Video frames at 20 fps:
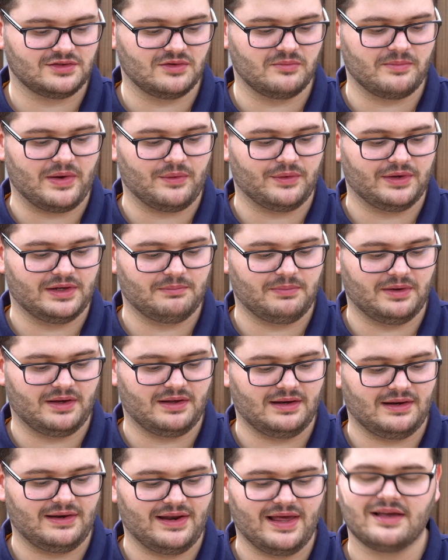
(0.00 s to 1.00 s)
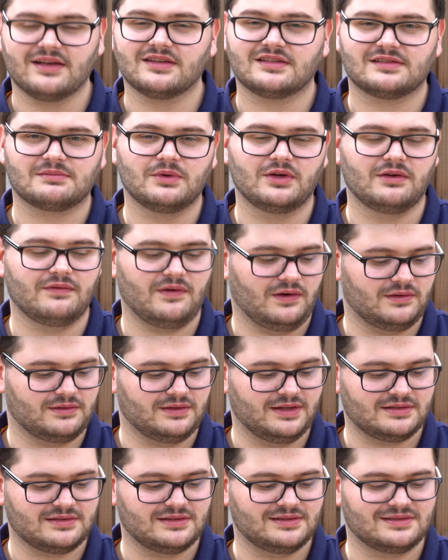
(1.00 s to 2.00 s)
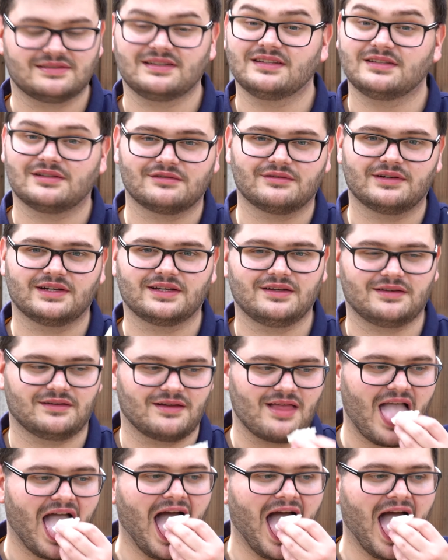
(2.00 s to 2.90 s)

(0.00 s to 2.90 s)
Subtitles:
melted. But let us move on. This is really good.